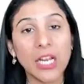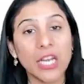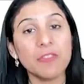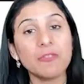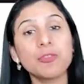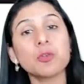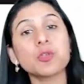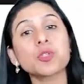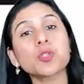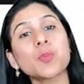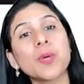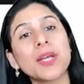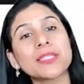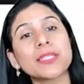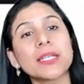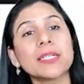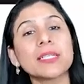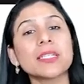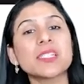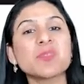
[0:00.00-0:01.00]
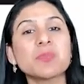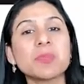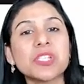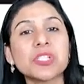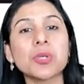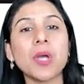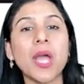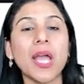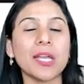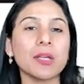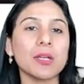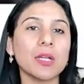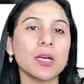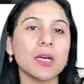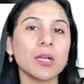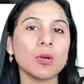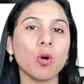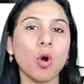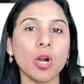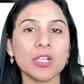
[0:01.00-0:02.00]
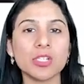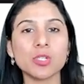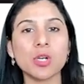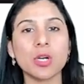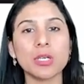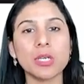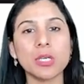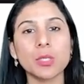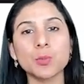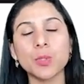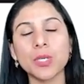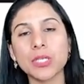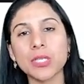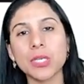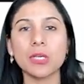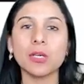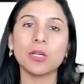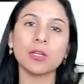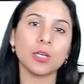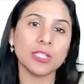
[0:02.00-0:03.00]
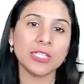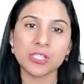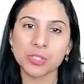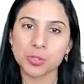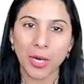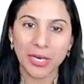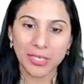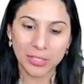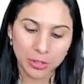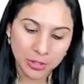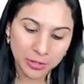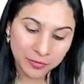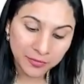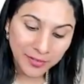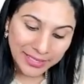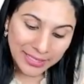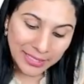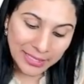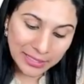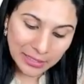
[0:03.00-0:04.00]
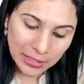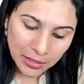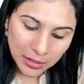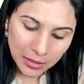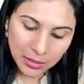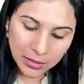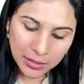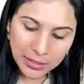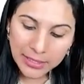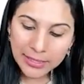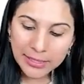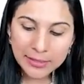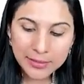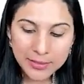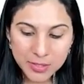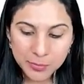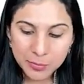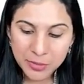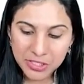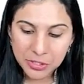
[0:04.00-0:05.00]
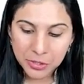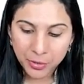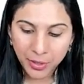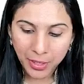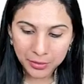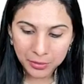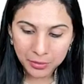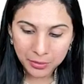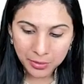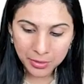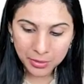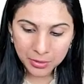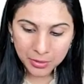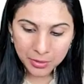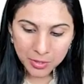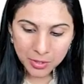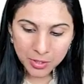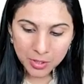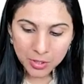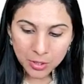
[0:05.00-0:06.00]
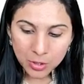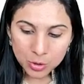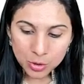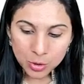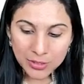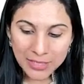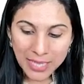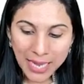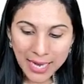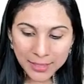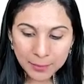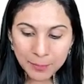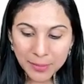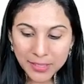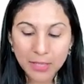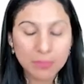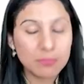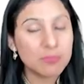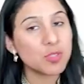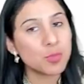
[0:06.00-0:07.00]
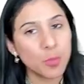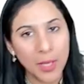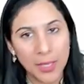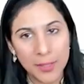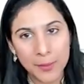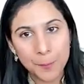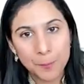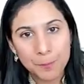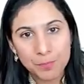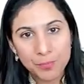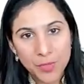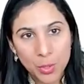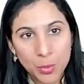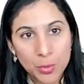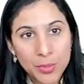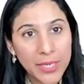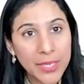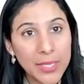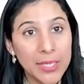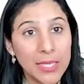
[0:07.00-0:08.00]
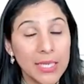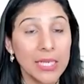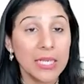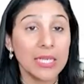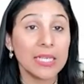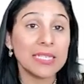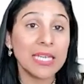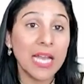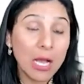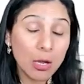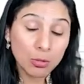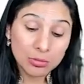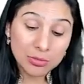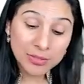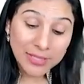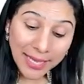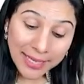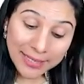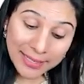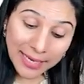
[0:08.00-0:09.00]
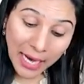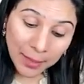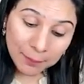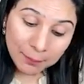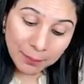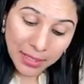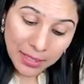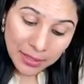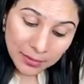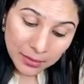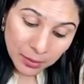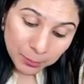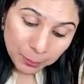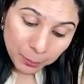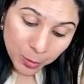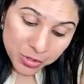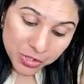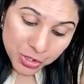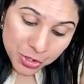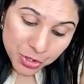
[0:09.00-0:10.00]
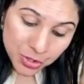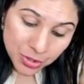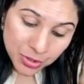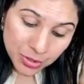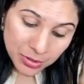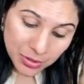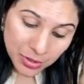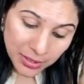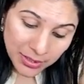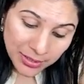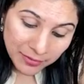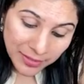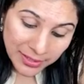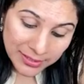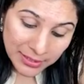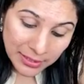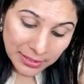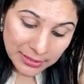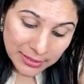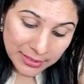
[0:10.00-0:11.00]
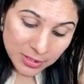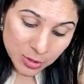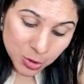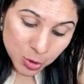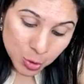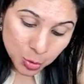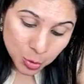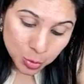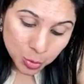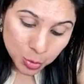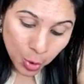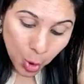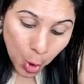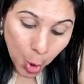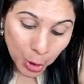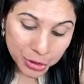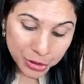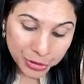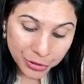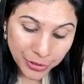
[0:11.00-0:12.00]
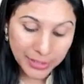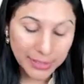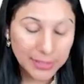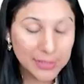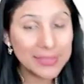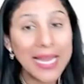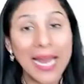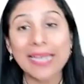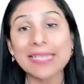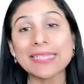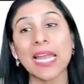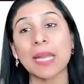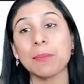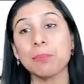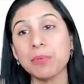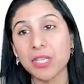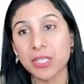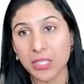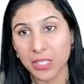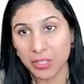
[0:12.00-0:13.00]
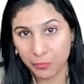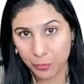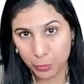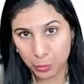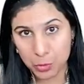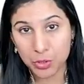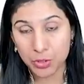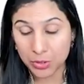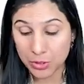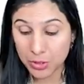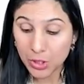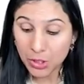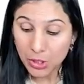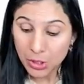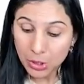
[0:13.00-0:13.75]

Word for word: confused whether it is mesioangular, horizontal, vertical or distoangular. Very clearly, it is mesioangular. So that becomes 1. Okay, now, there can be position, whether it is 2 or 3, that can be a confusion.